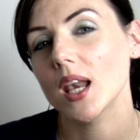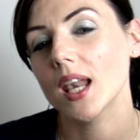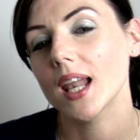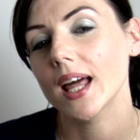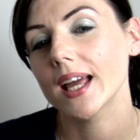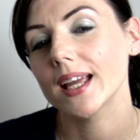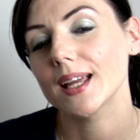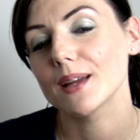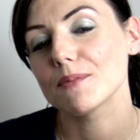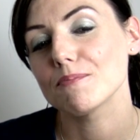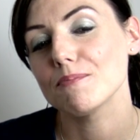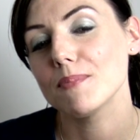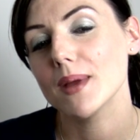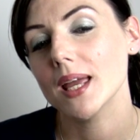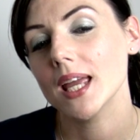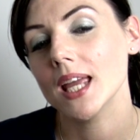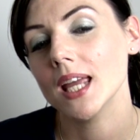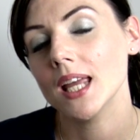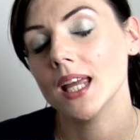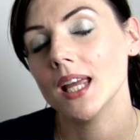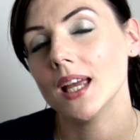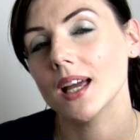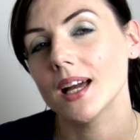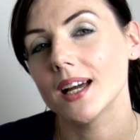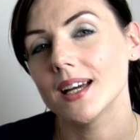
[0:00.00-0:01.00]
like
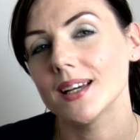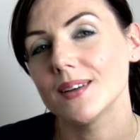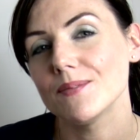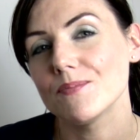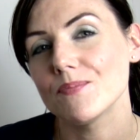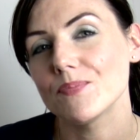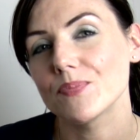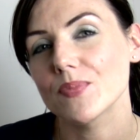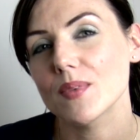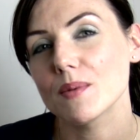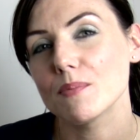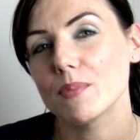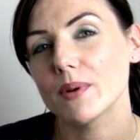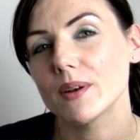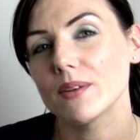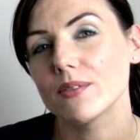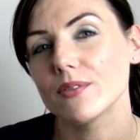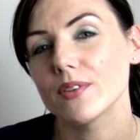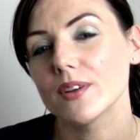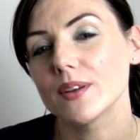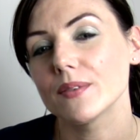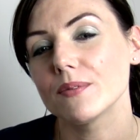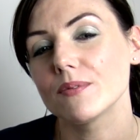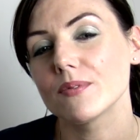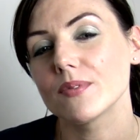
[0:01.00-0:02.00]
me, a bit of
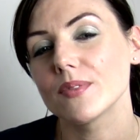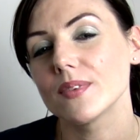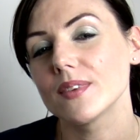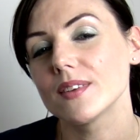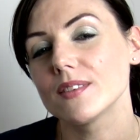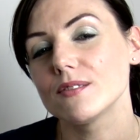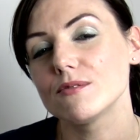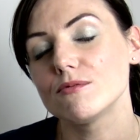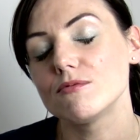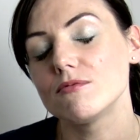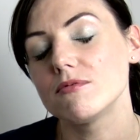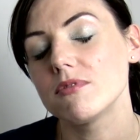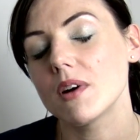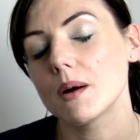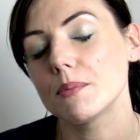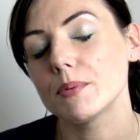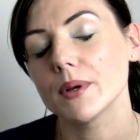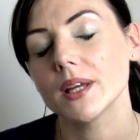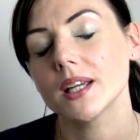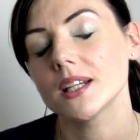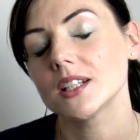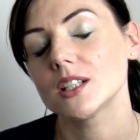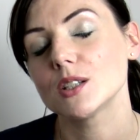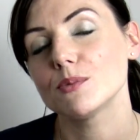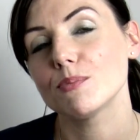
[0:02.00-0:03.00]
a
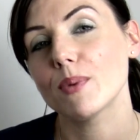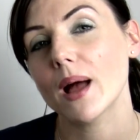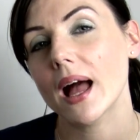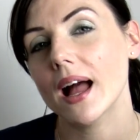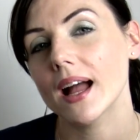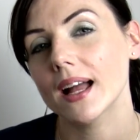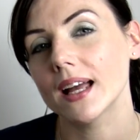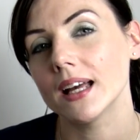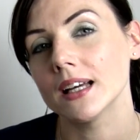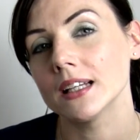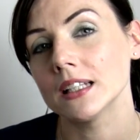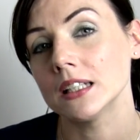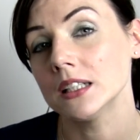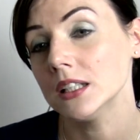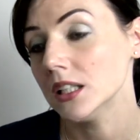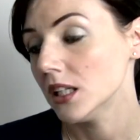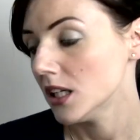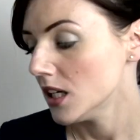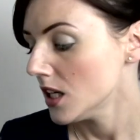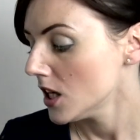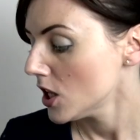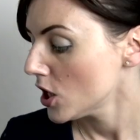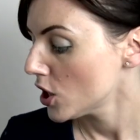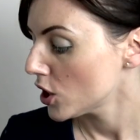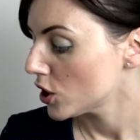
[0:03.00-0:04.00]
rubbish packer,
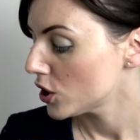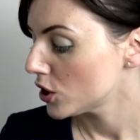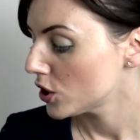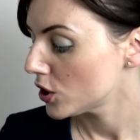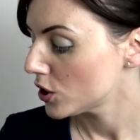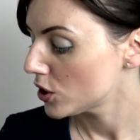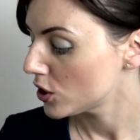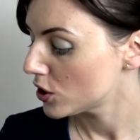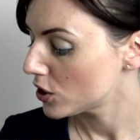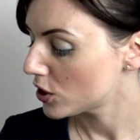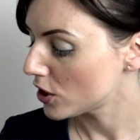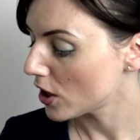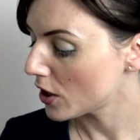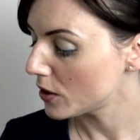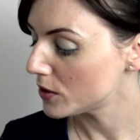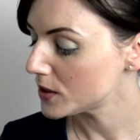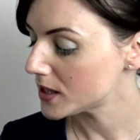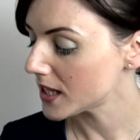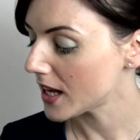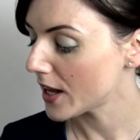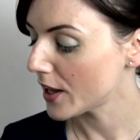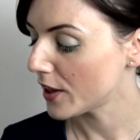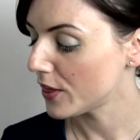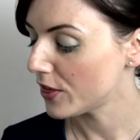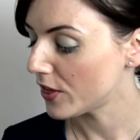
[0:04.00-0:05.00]
those,
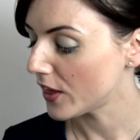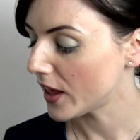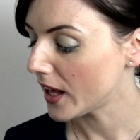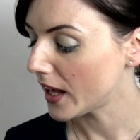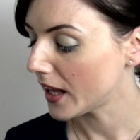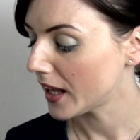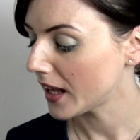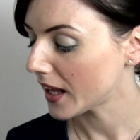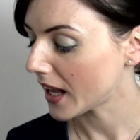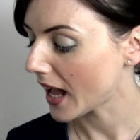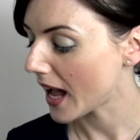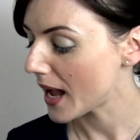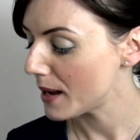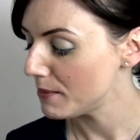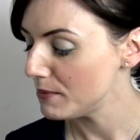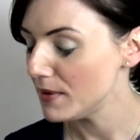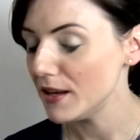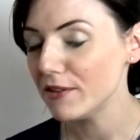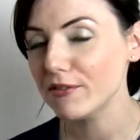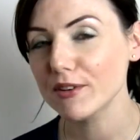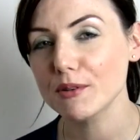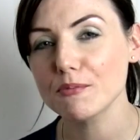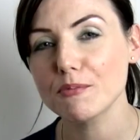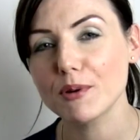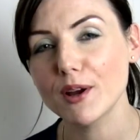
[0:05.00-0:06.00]
I think, I'm
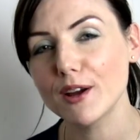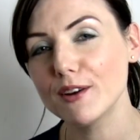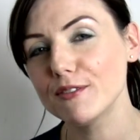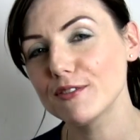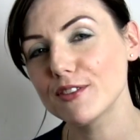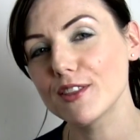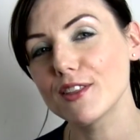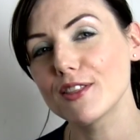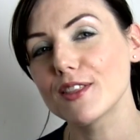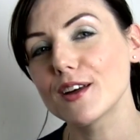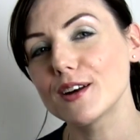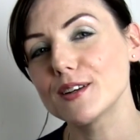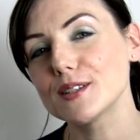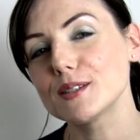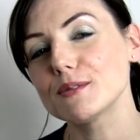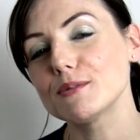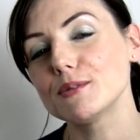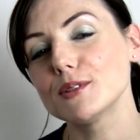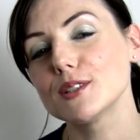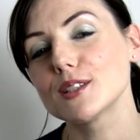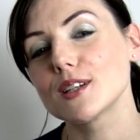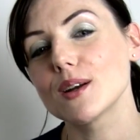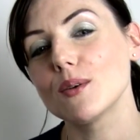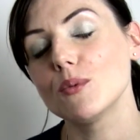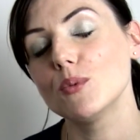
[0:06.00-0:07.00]
living proof that those
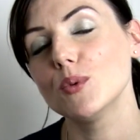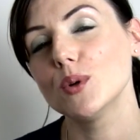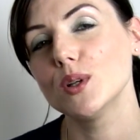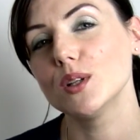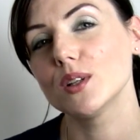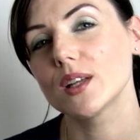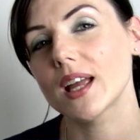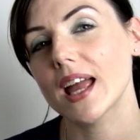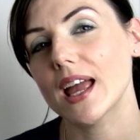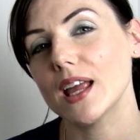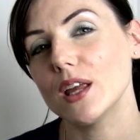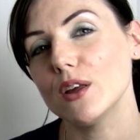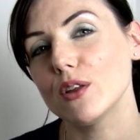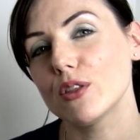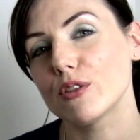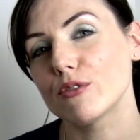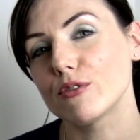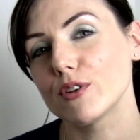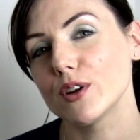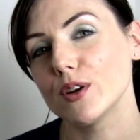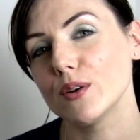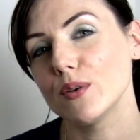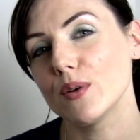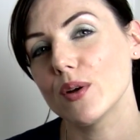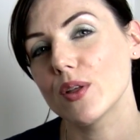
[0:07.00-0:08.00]
will get you
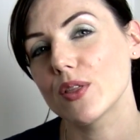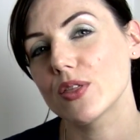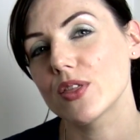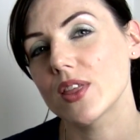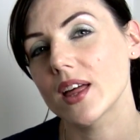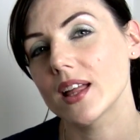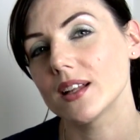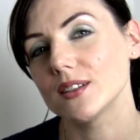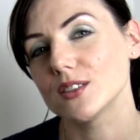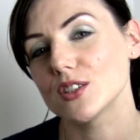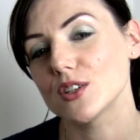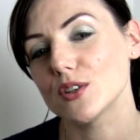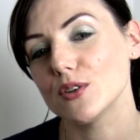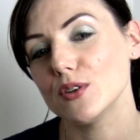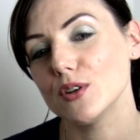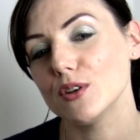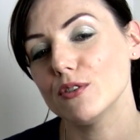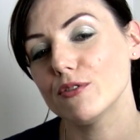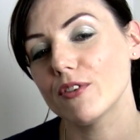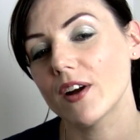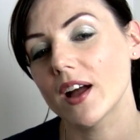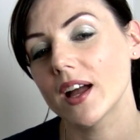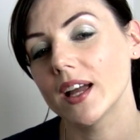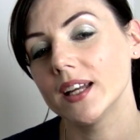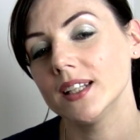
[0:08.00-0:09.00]
through. They'll do you
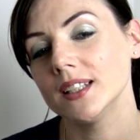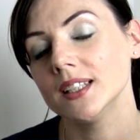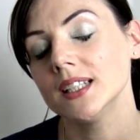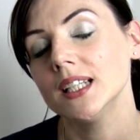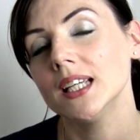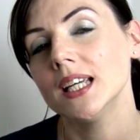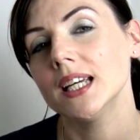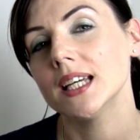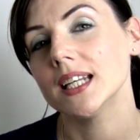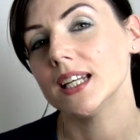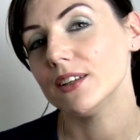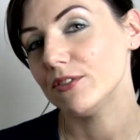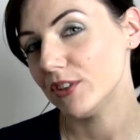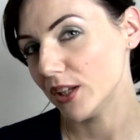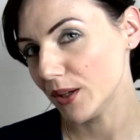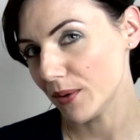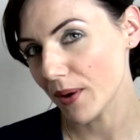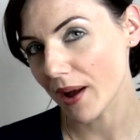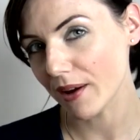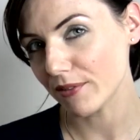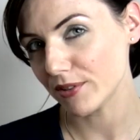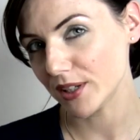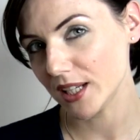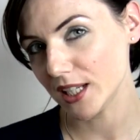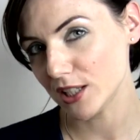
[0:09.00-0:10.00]
fine. And if you
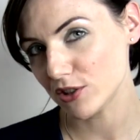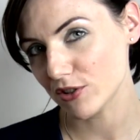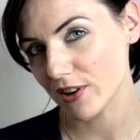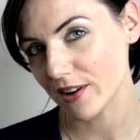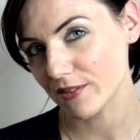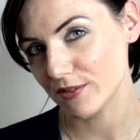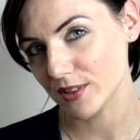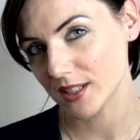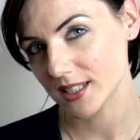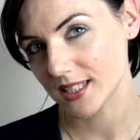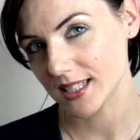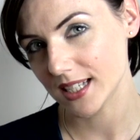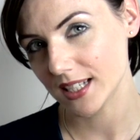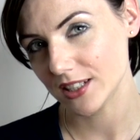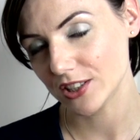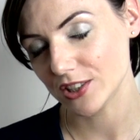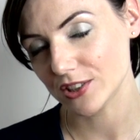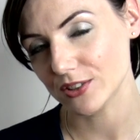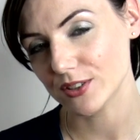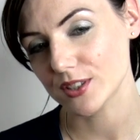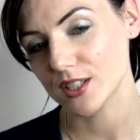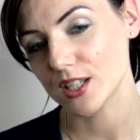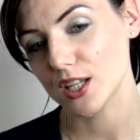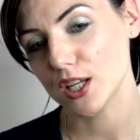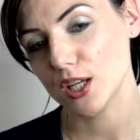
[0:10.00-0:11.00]
have any travel
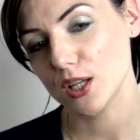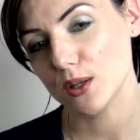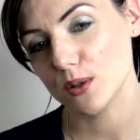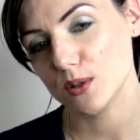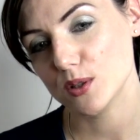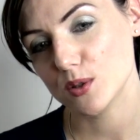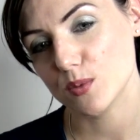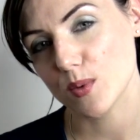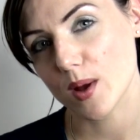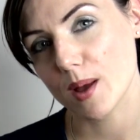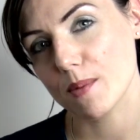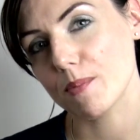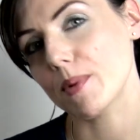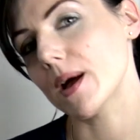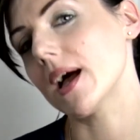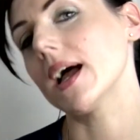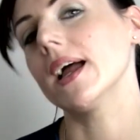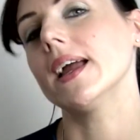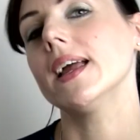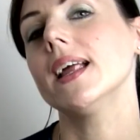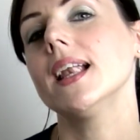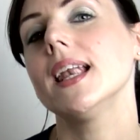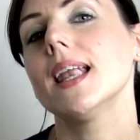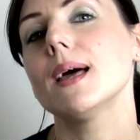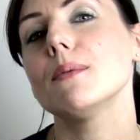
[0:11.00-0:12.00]
essentials that you swear
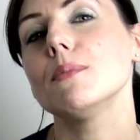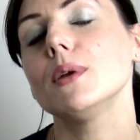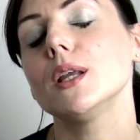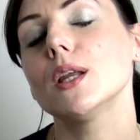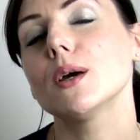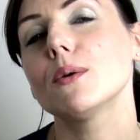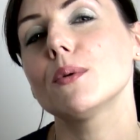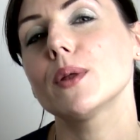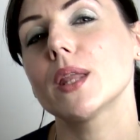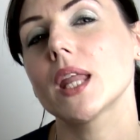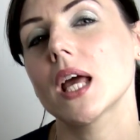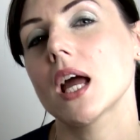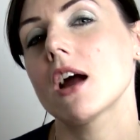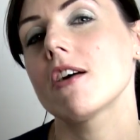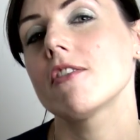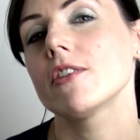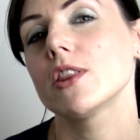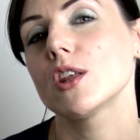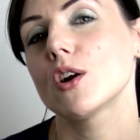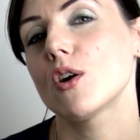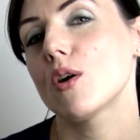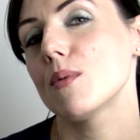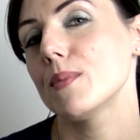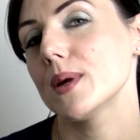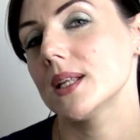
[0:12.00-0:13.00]
by, let me know what they are in
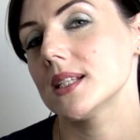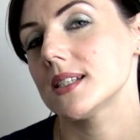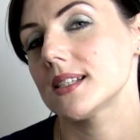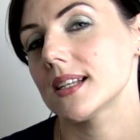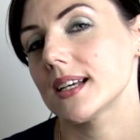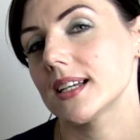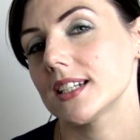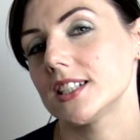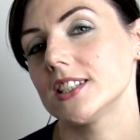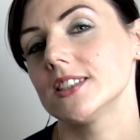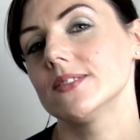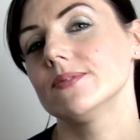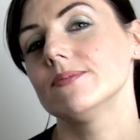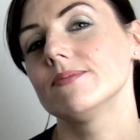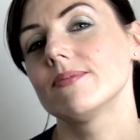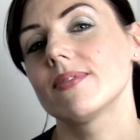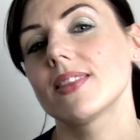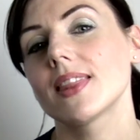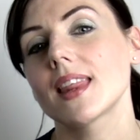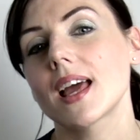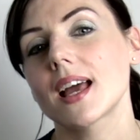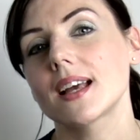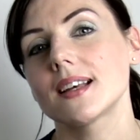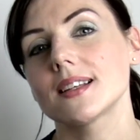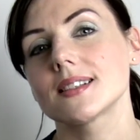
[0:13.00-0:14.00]
the comments section.
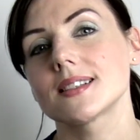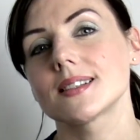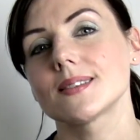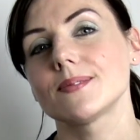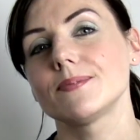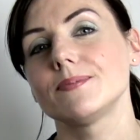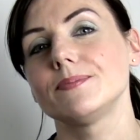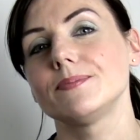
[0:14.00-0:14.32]
Thanks.